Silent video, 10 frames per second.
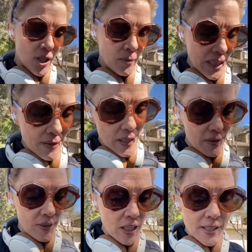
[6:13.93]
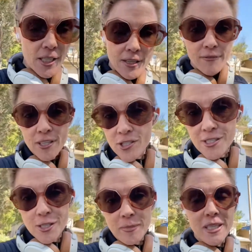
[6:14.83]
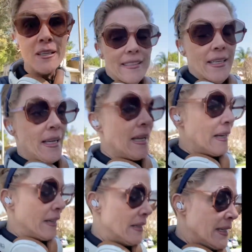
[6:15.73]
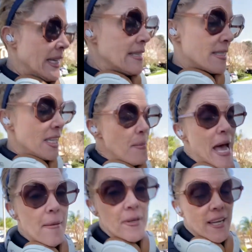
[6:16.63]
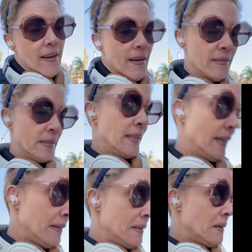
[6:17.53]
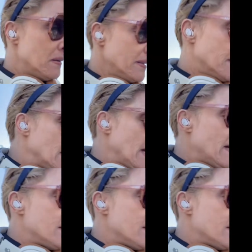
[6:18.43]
many of the involuntary functions are being sleep apnea, you know? And